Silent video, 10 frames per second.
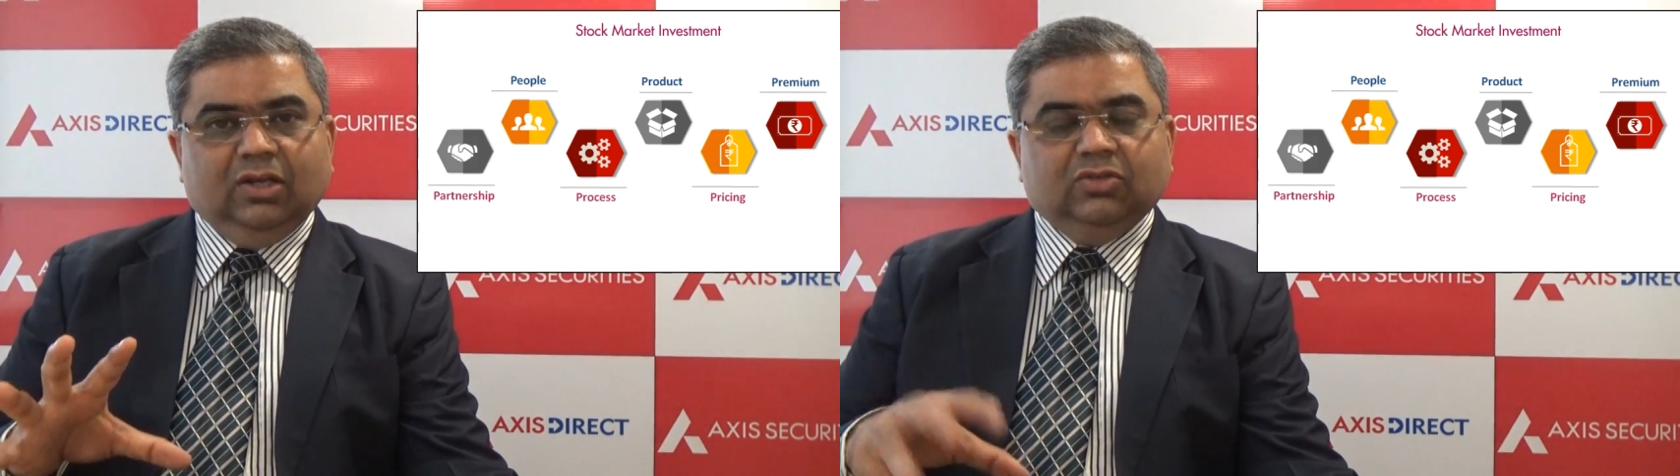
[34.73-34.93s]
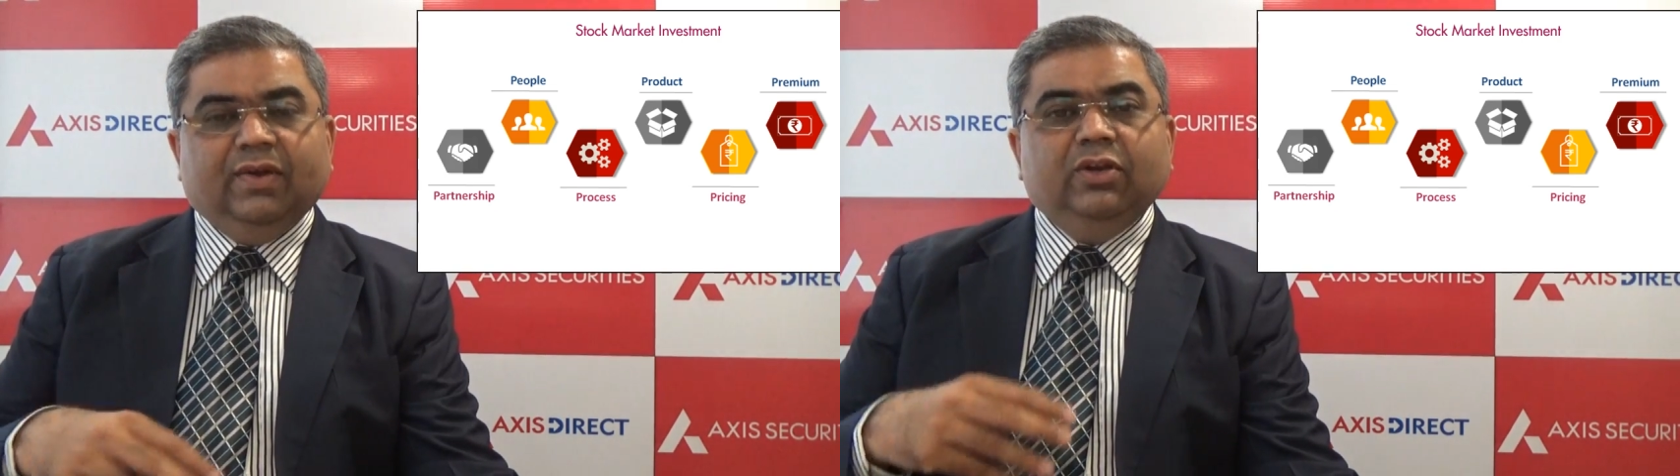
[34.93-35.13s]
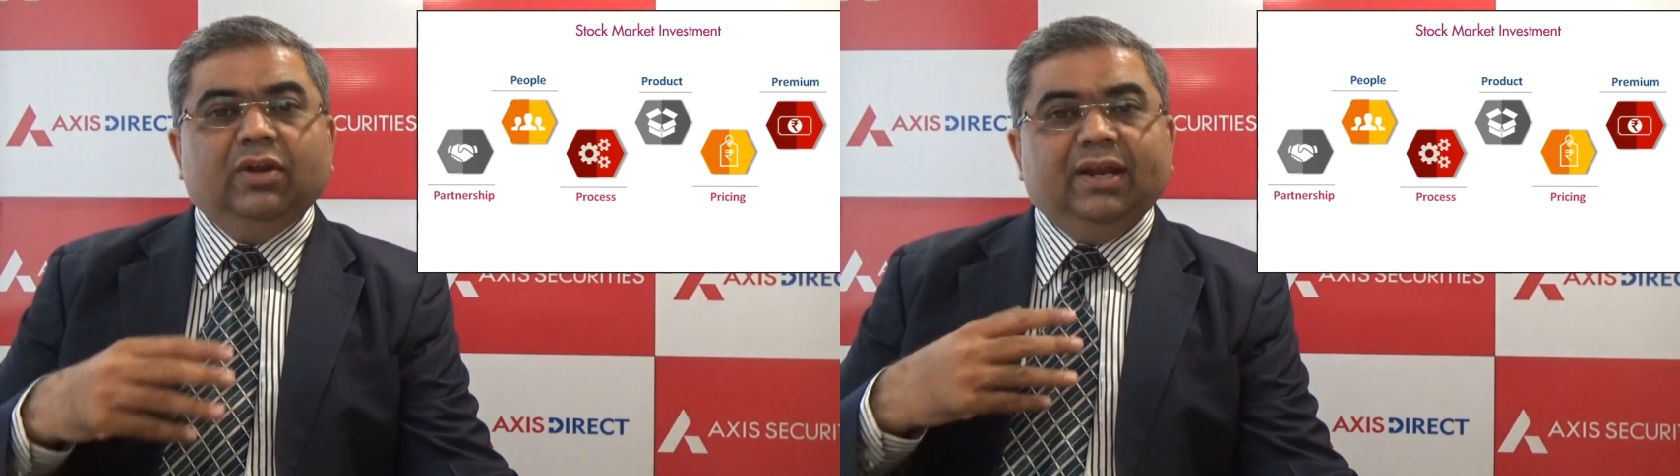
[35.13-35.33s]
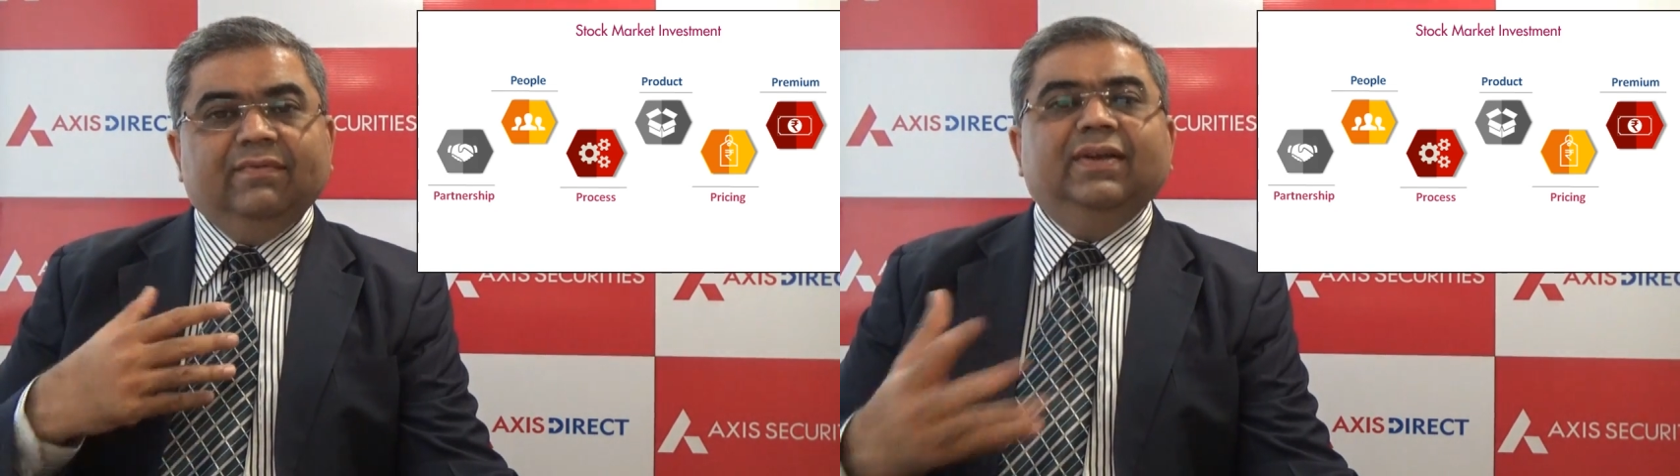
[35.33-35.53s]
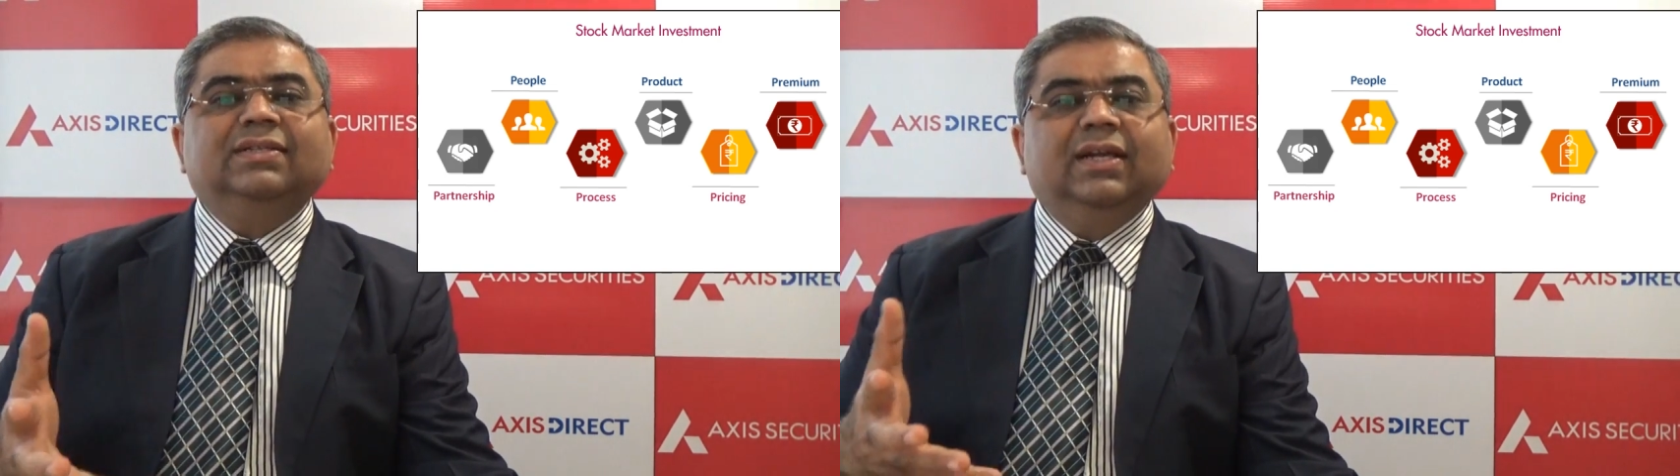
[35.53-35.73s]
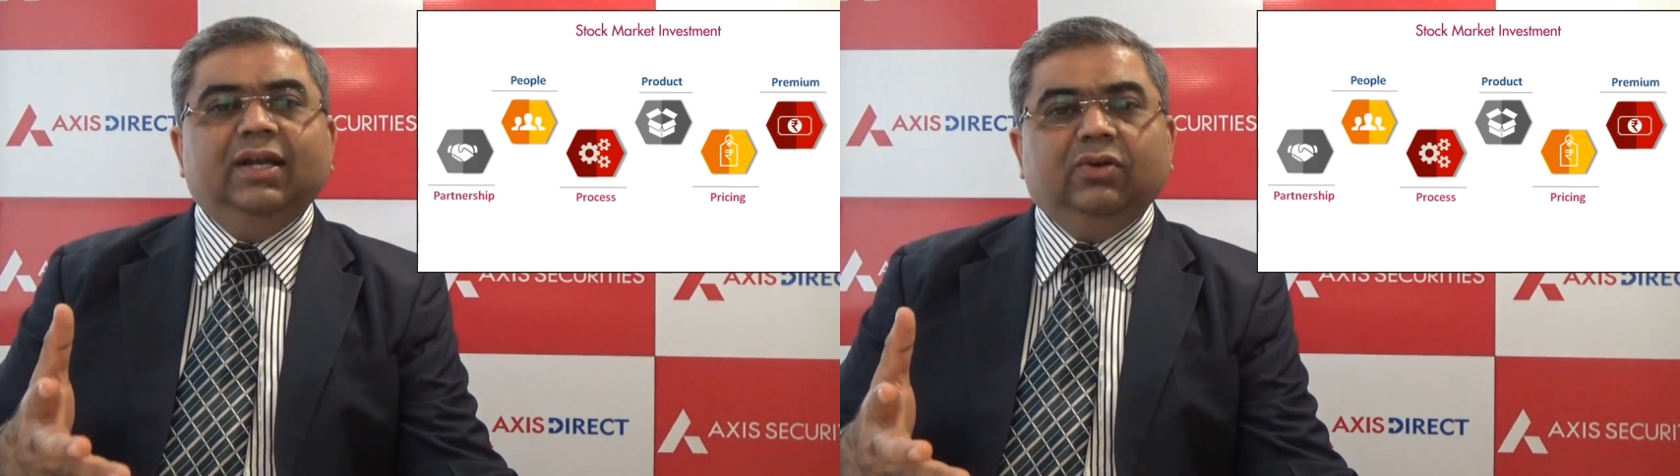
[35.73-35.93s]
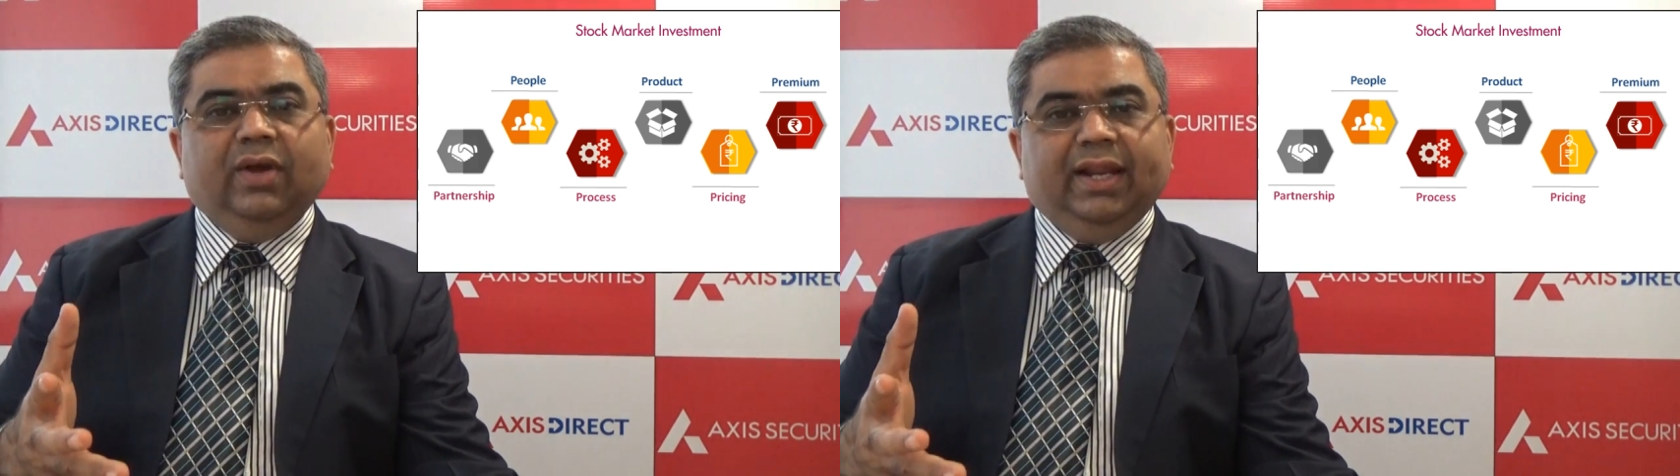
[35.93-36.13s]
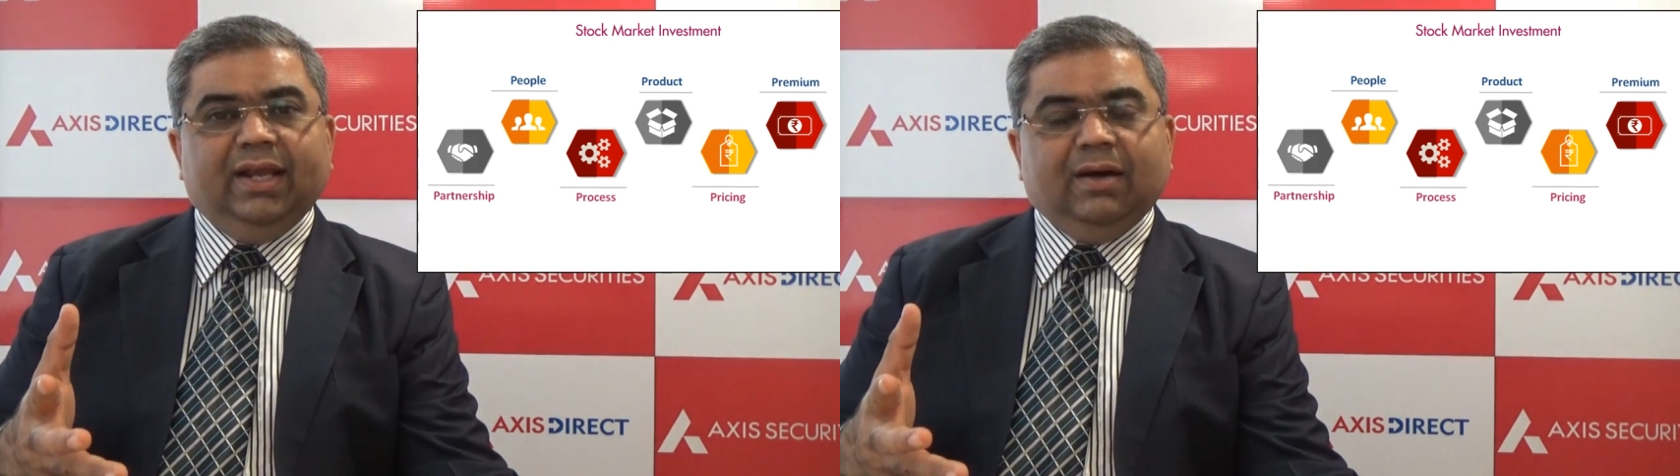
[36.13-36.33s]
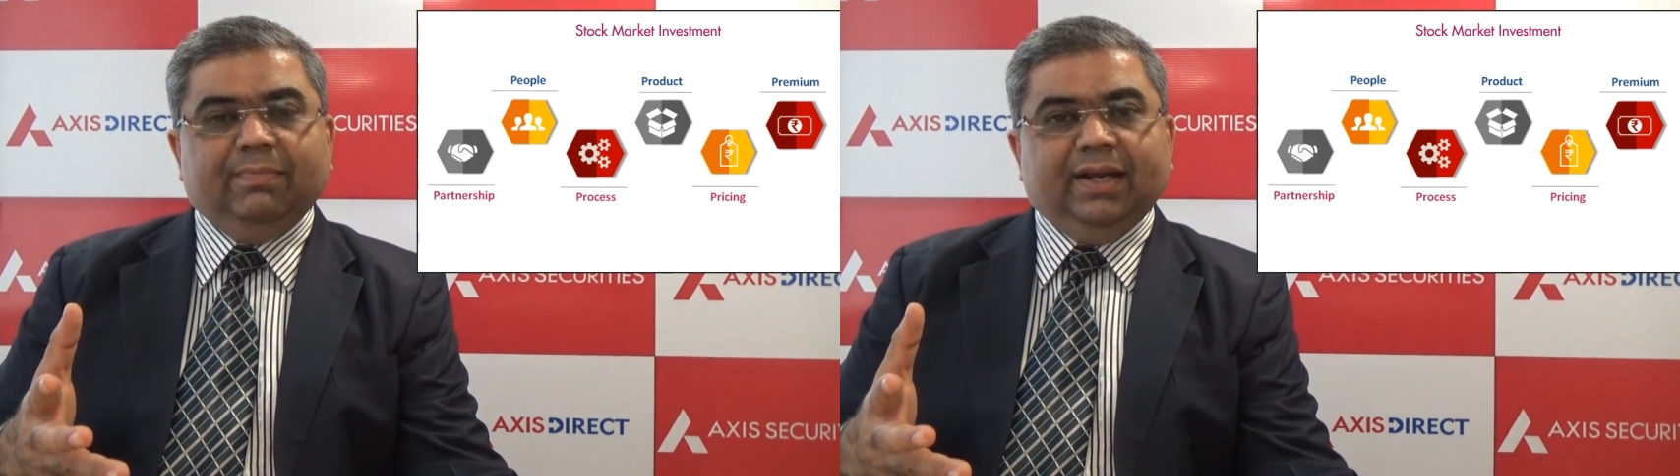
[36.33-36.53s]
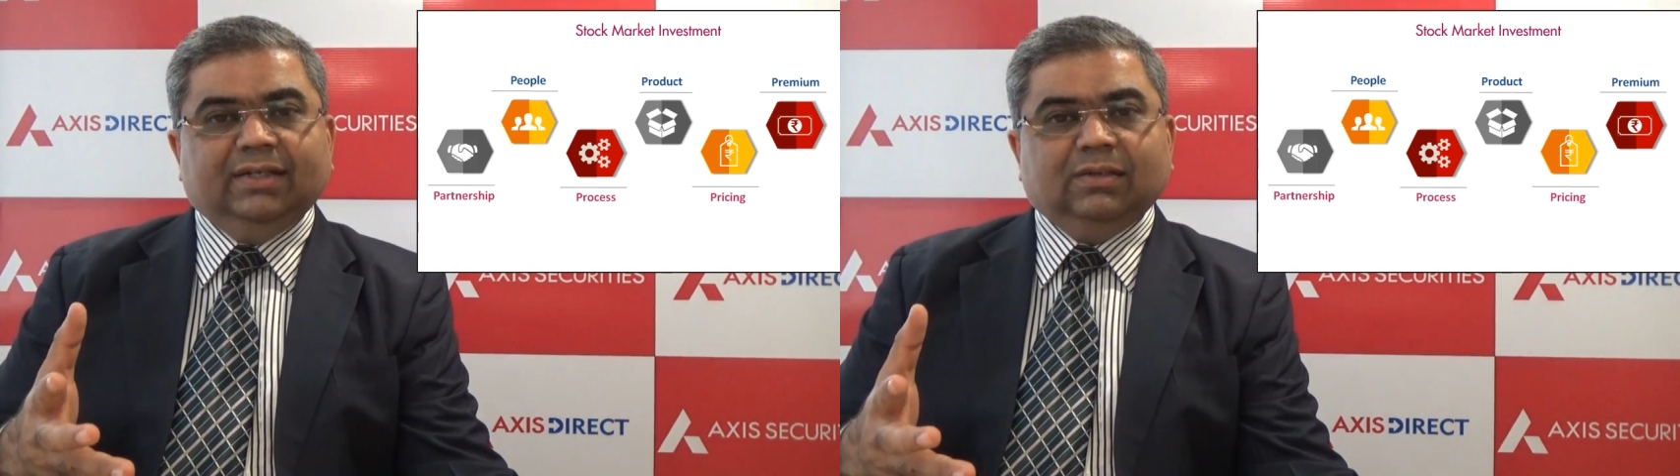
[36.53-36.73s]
So when you are investing into any company,